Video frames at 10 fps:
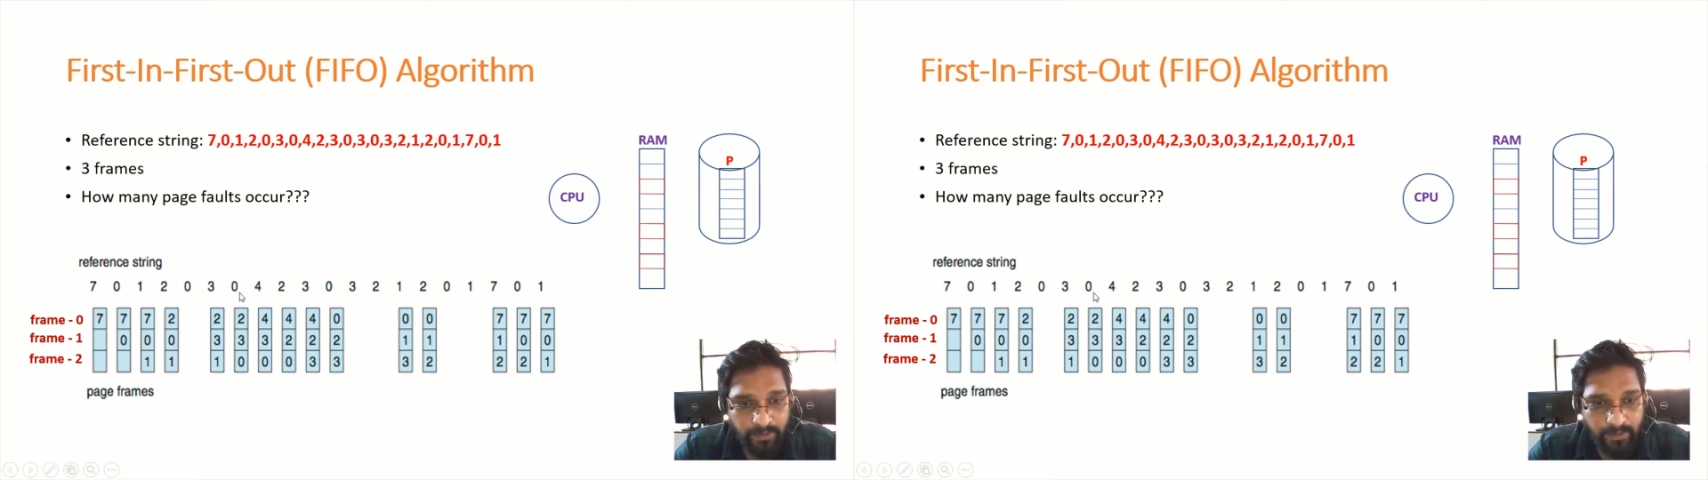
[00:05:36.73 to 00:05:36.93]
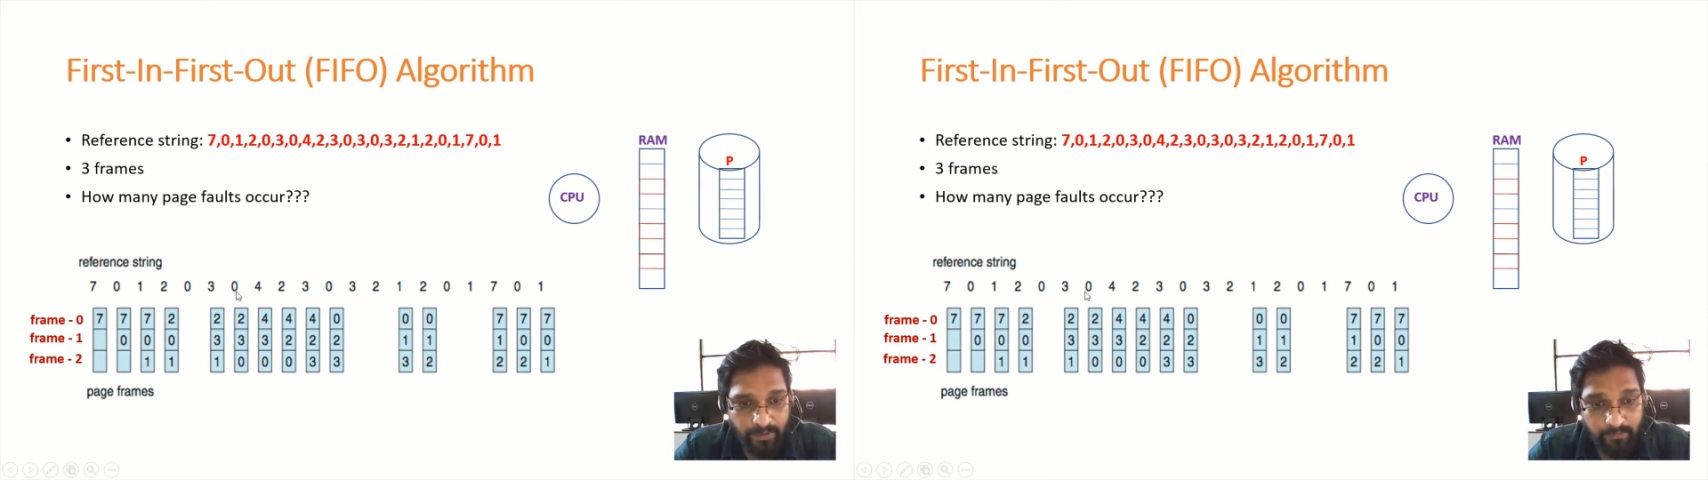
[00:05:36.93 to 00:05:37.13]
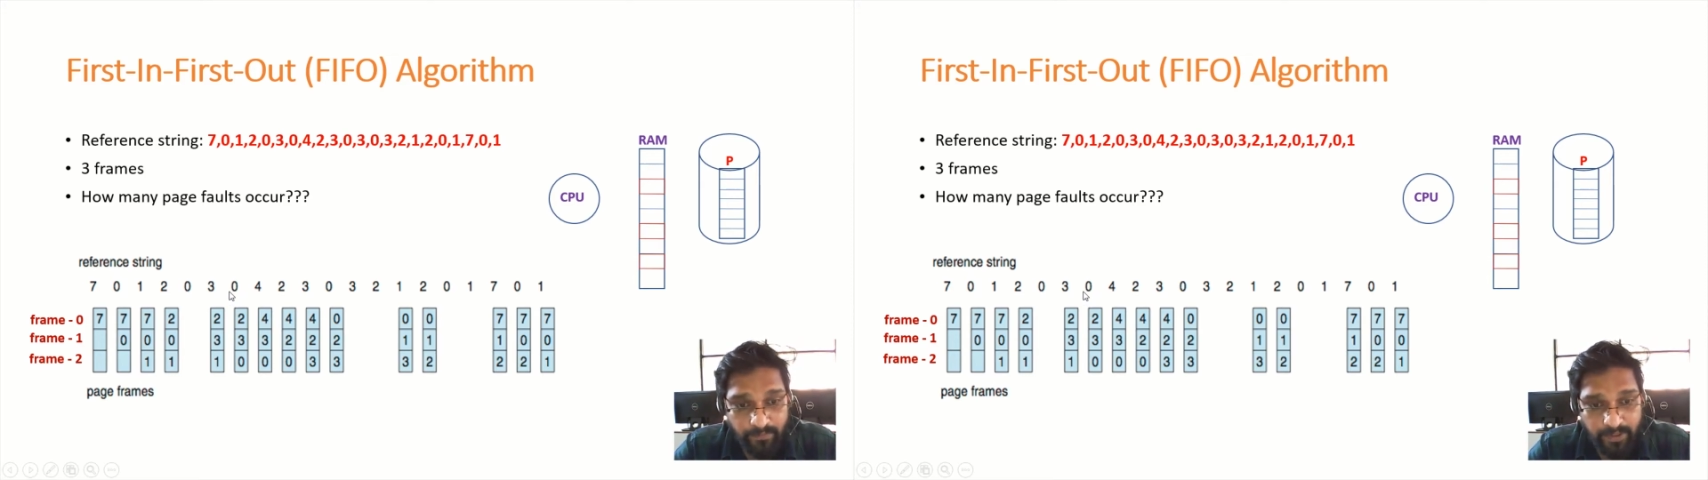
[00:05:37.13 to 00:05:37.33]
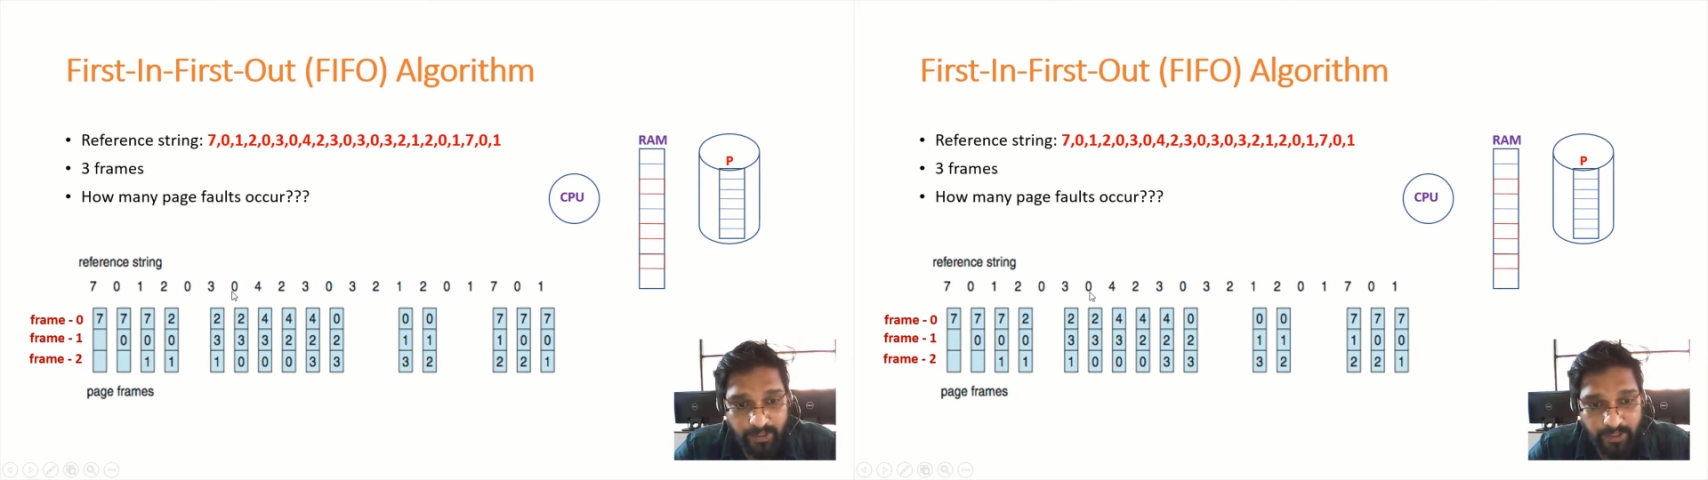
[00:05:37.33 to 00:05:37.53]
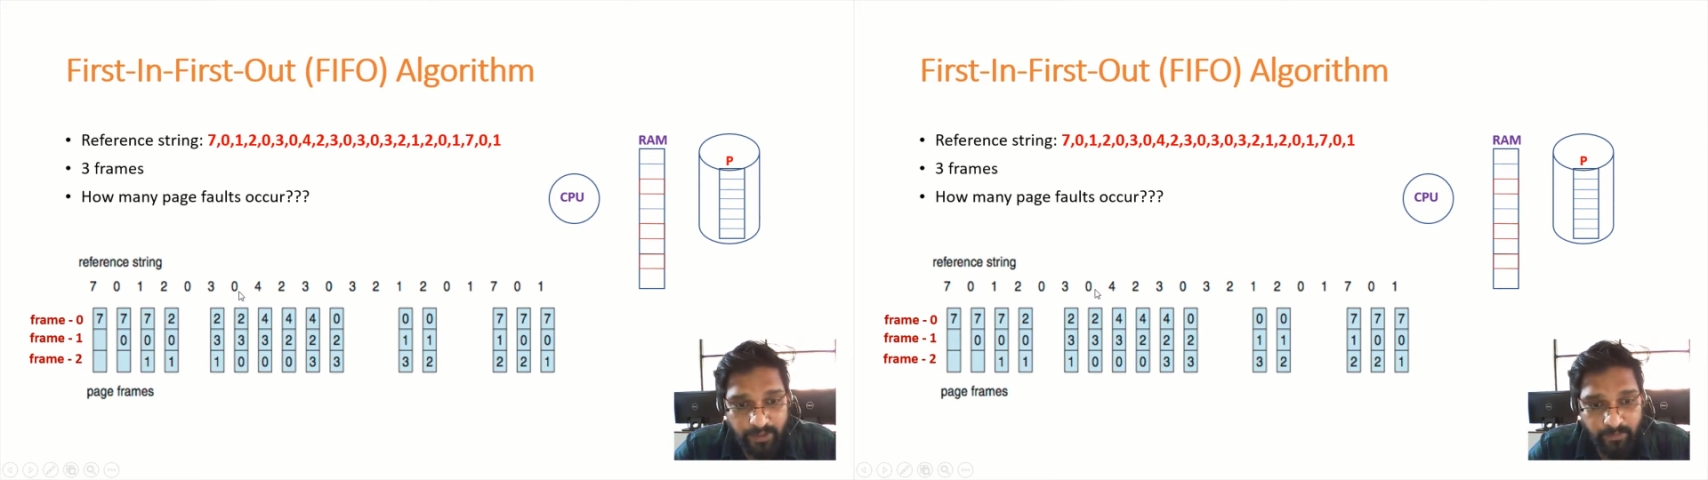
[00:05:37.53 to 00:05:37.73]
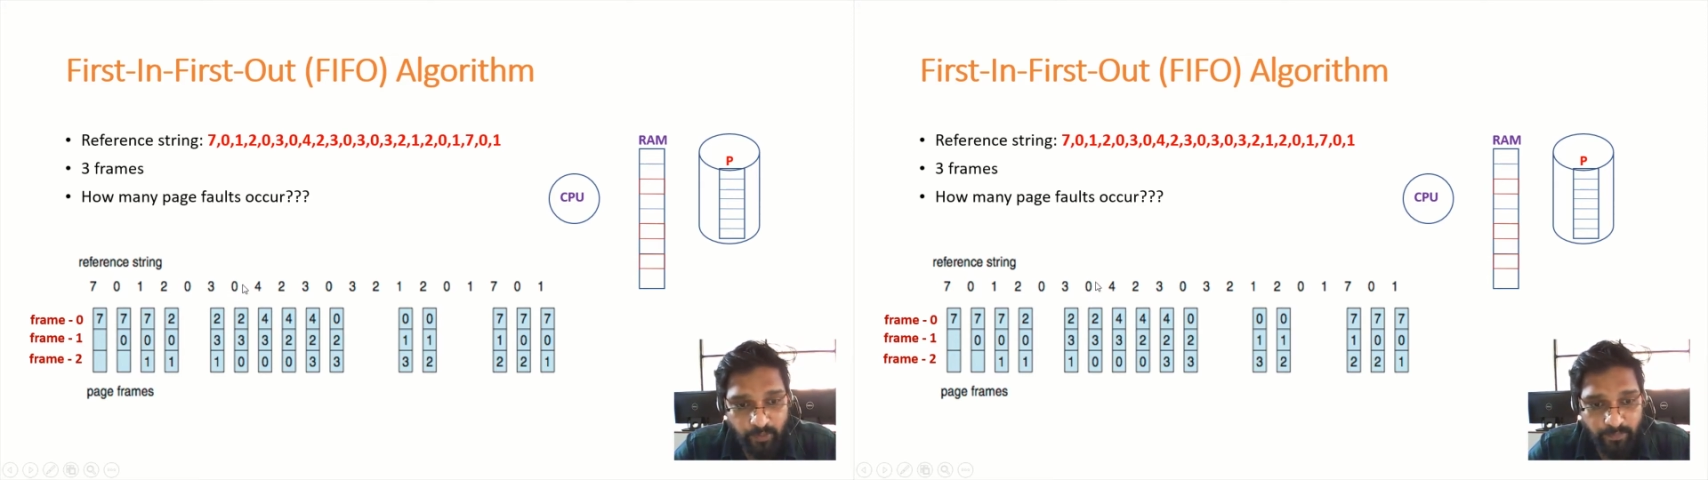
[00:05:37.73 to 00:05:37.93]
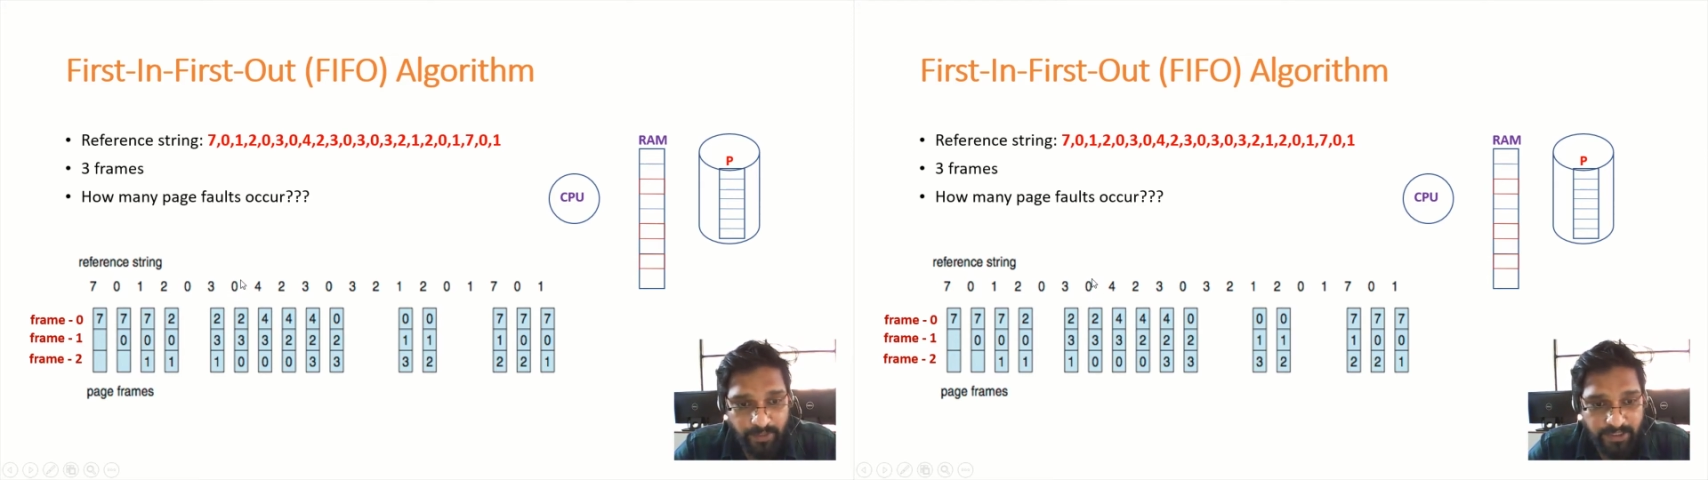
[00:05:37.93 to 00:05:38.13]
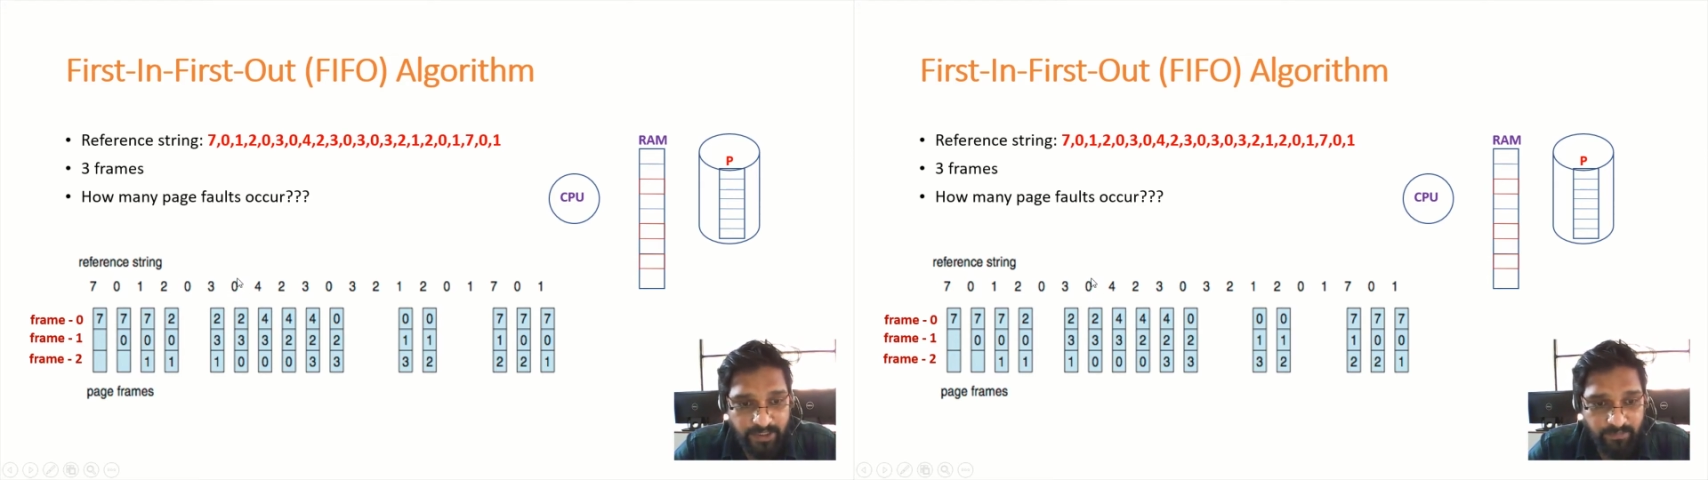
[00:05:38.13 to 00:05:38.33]
Now we need to move
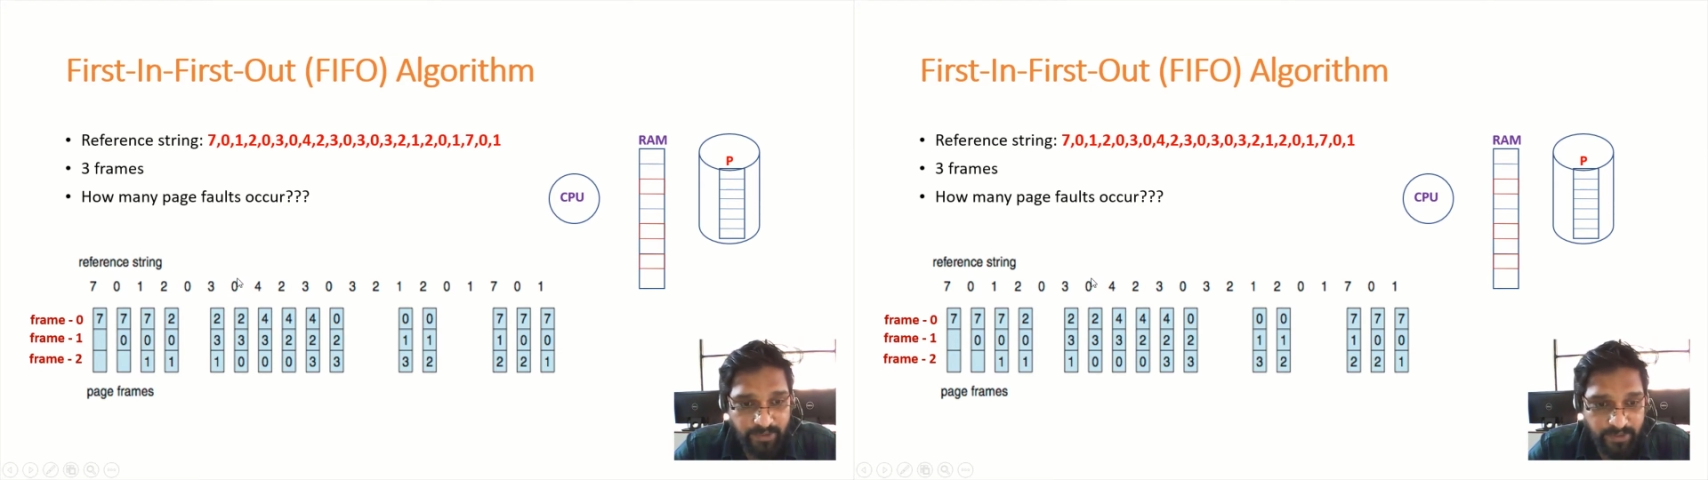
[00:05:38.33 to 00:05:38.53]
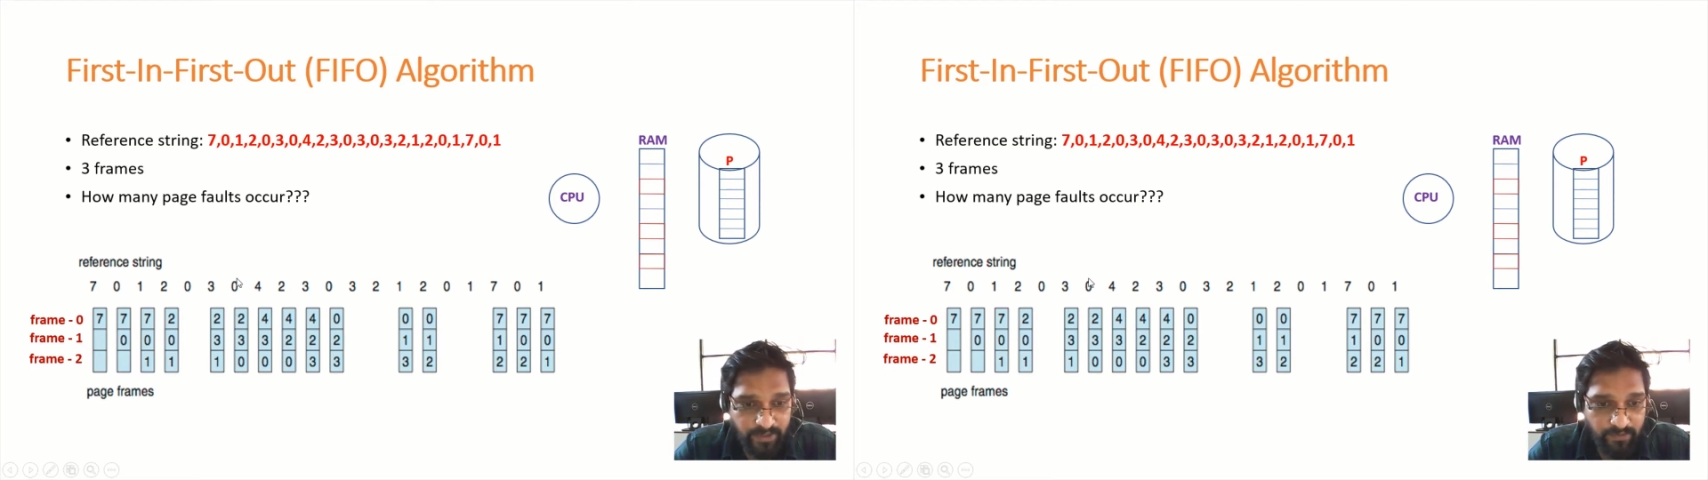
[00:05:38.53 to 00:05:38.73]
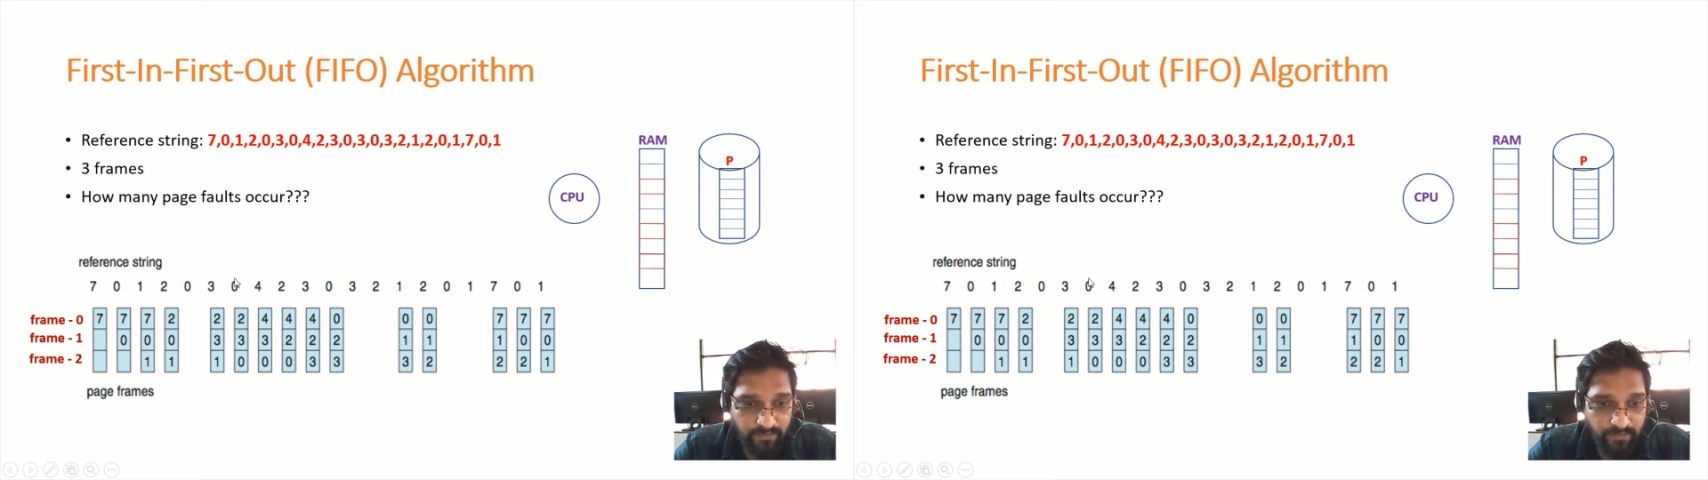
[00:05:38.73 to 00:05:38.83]
page number 0